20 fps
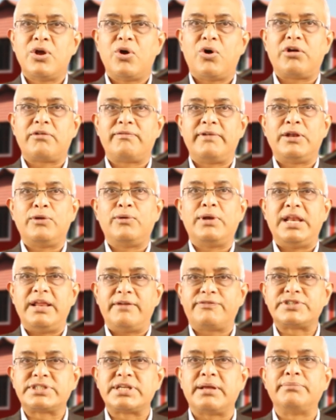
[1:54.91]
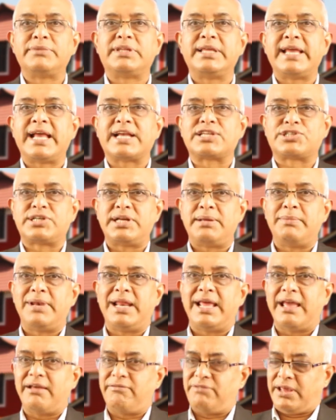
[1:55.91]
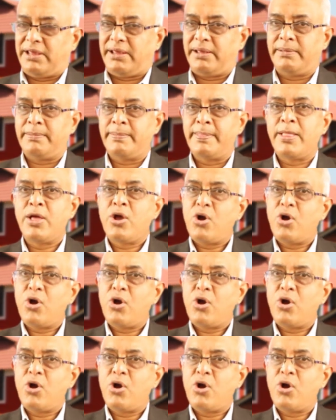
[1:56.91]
or when you lift something extremely heavy.